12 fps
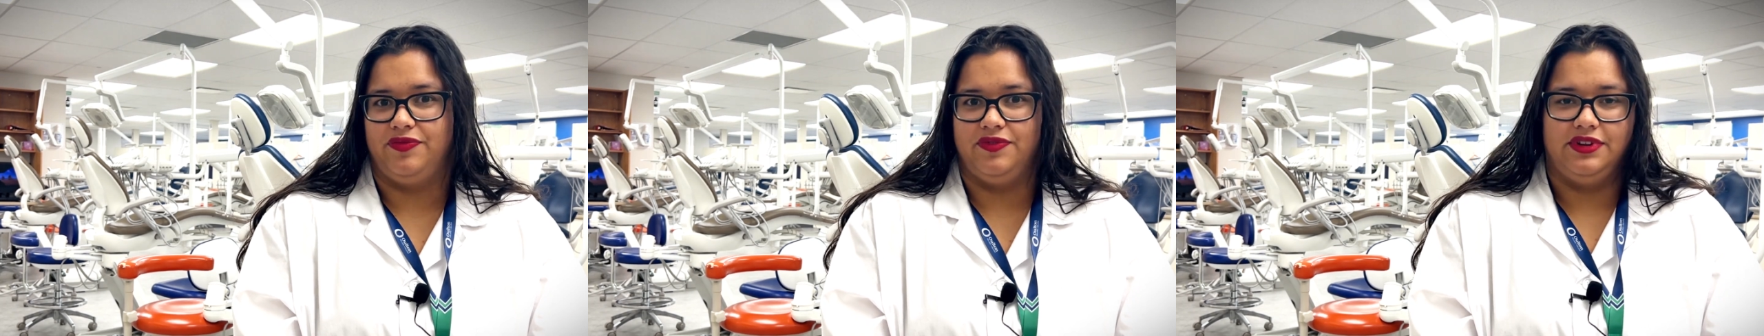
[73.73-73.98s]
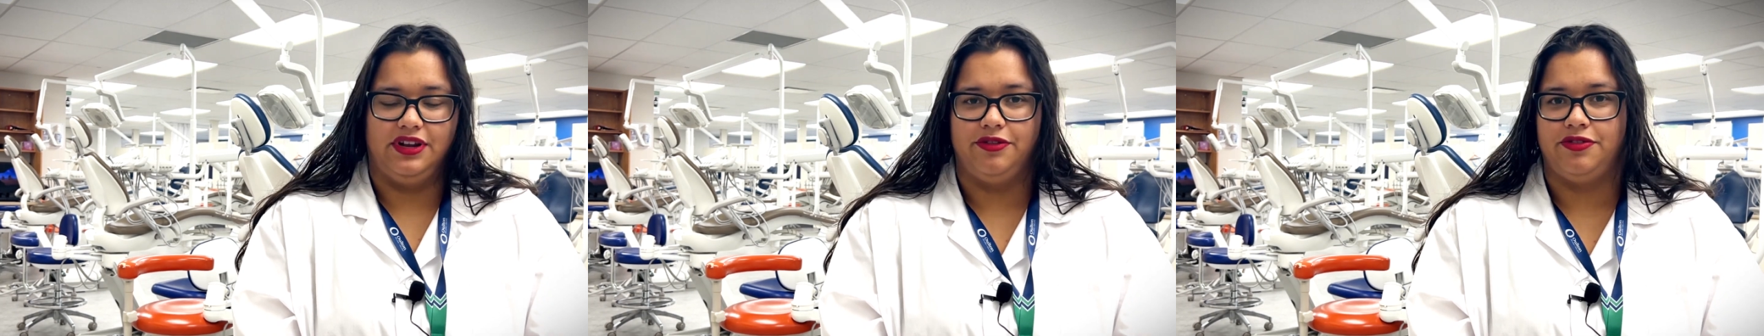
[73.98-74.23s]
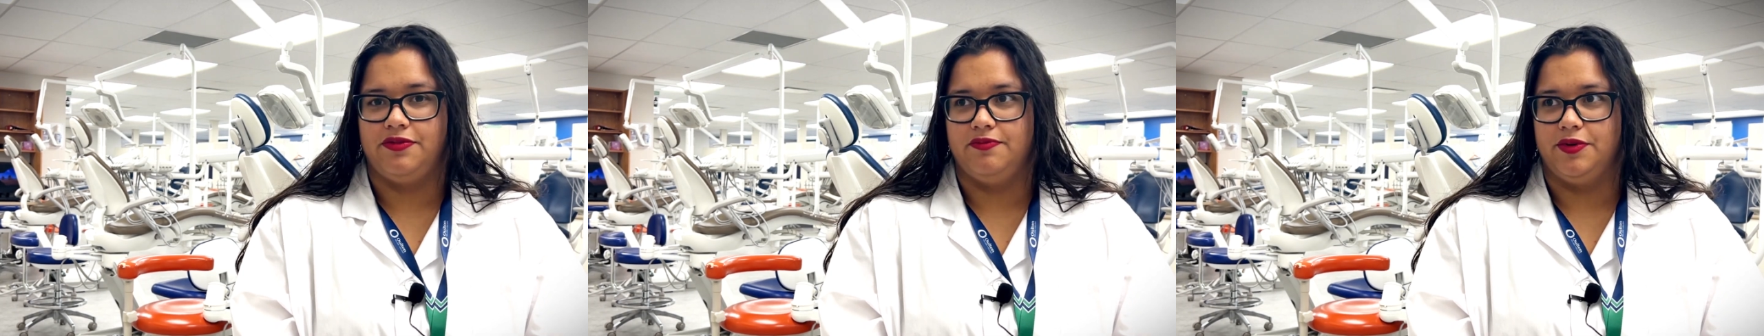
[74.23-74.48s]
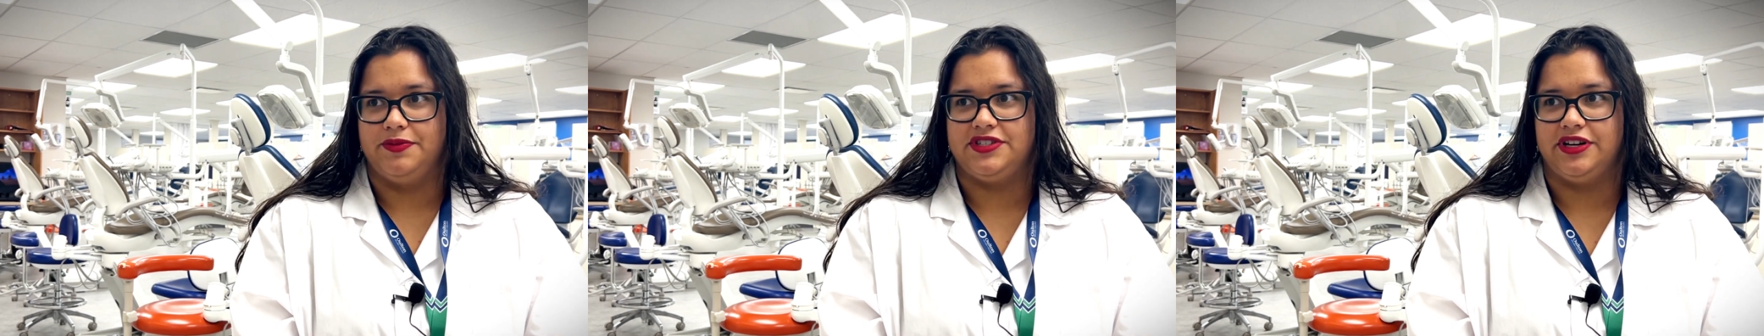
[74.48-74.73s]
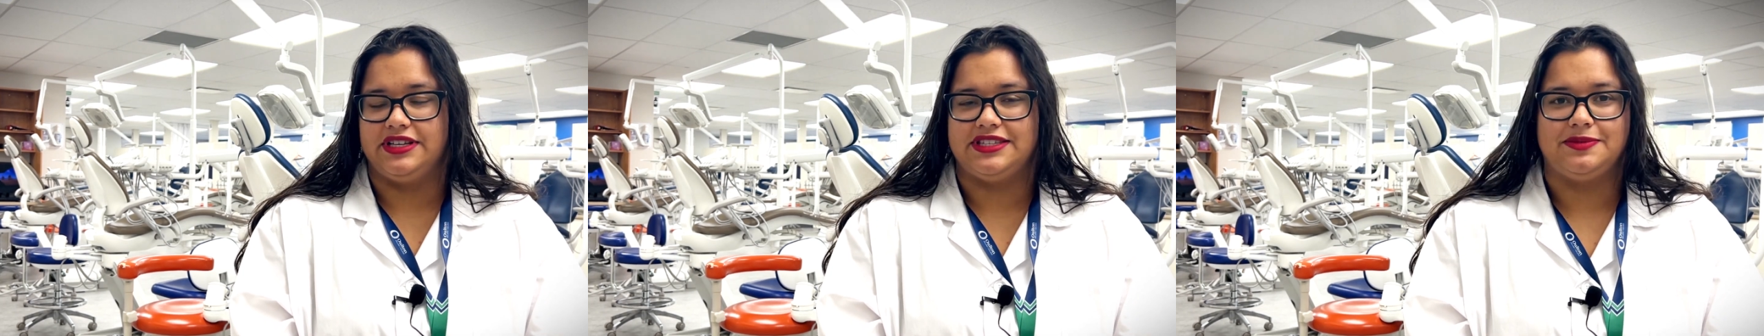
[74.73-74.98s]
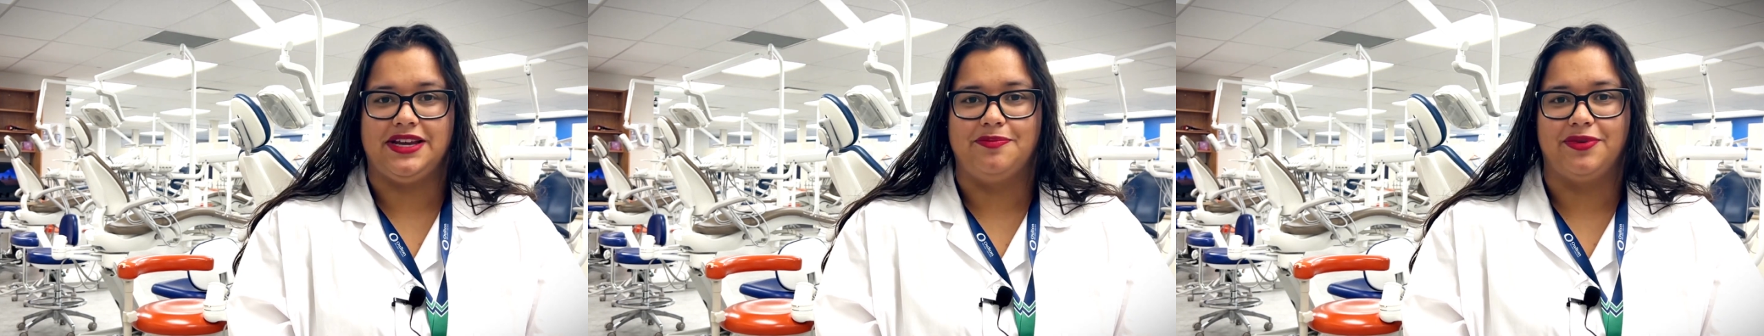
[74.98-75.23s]
you know, when we started in
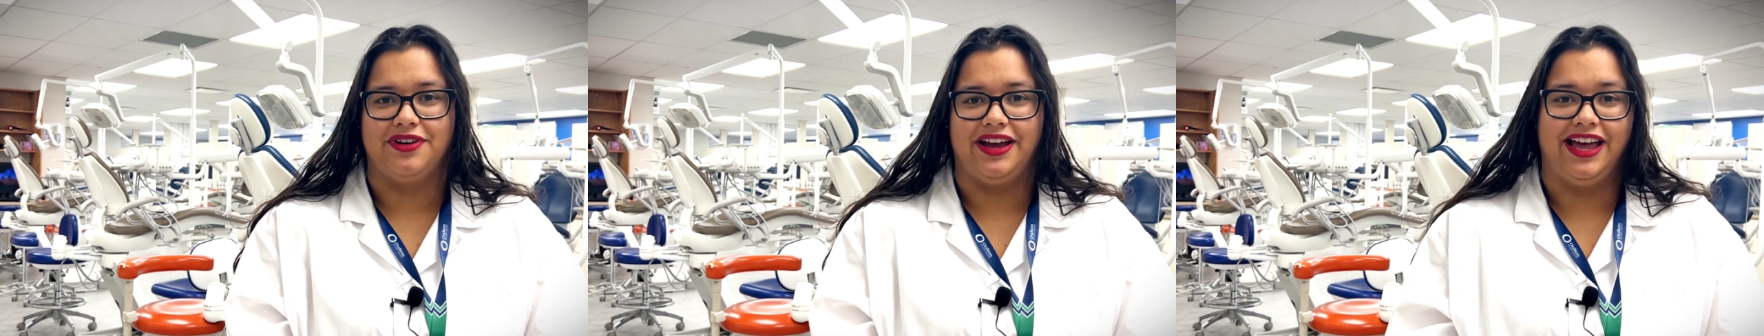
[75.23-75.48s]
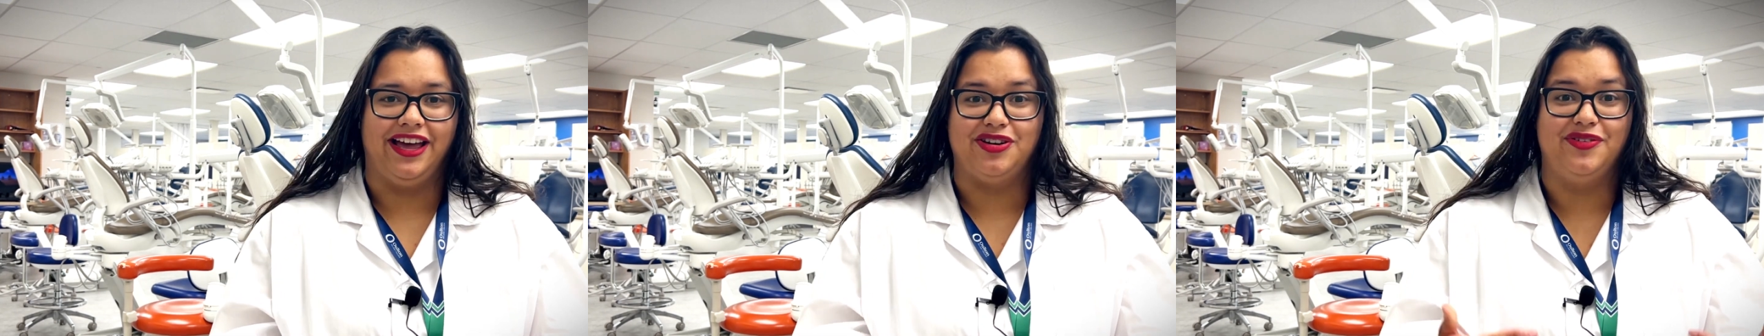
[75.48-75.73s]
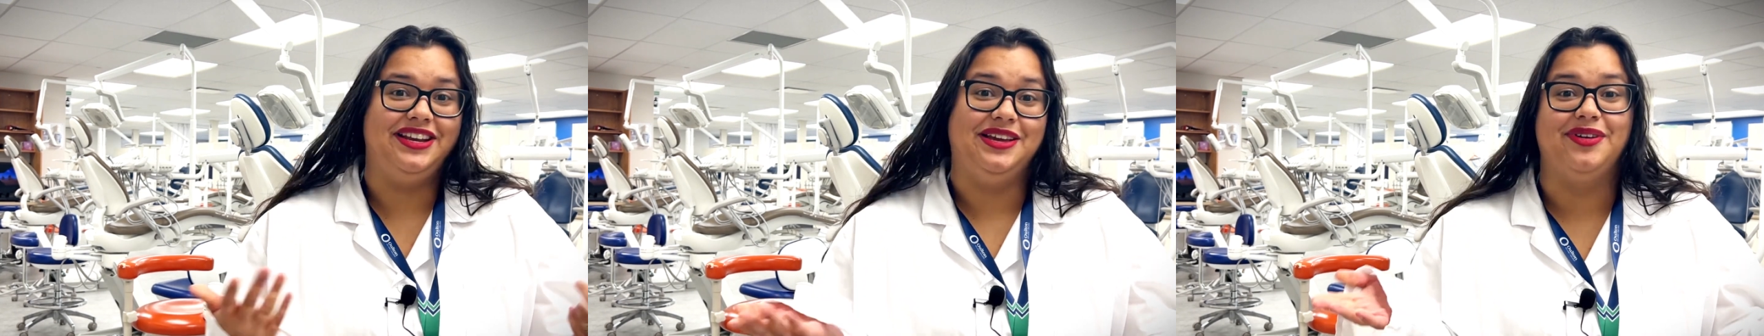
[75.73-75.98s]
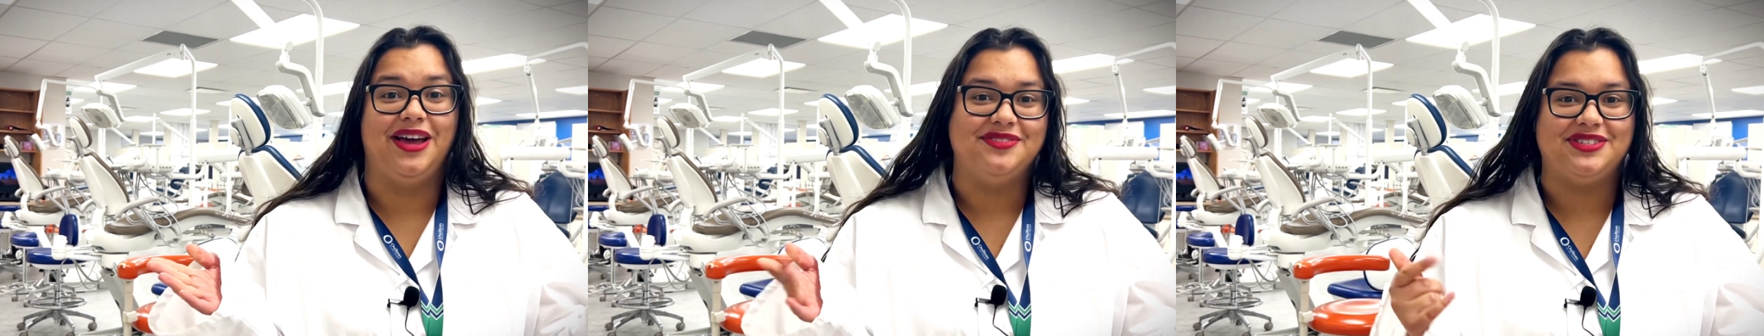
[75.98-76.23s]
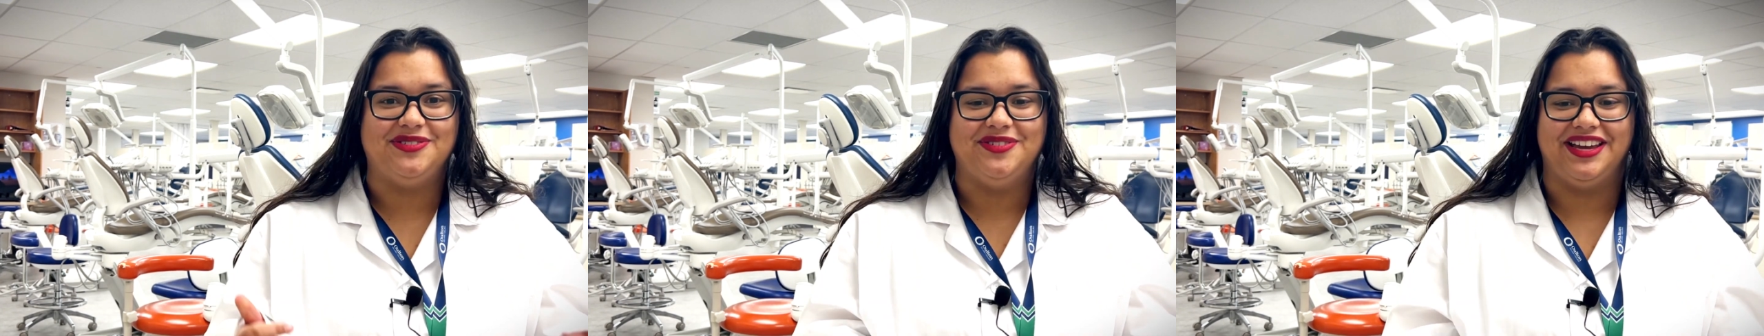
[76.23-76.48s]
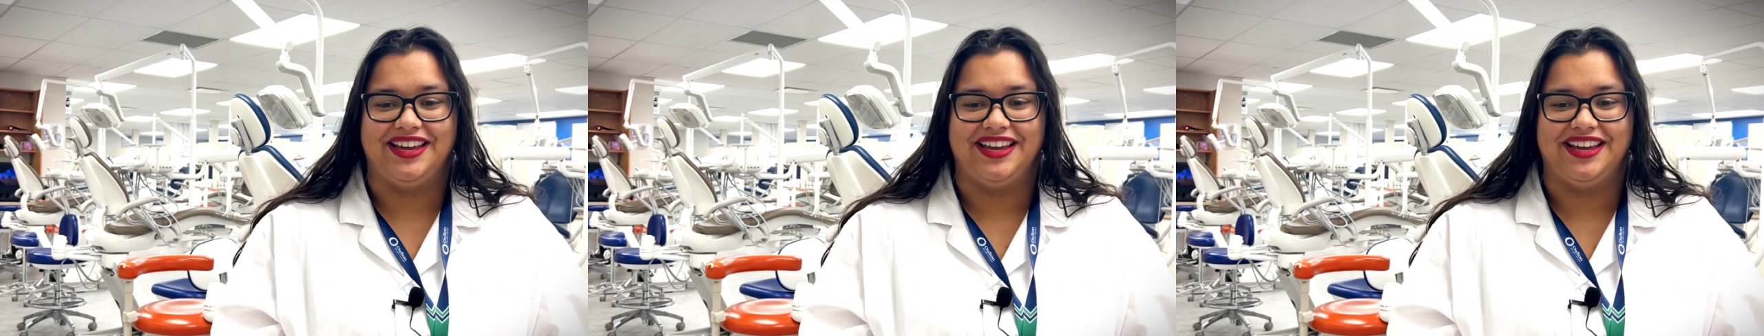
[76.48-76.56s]
September, I had no idea what I was doing,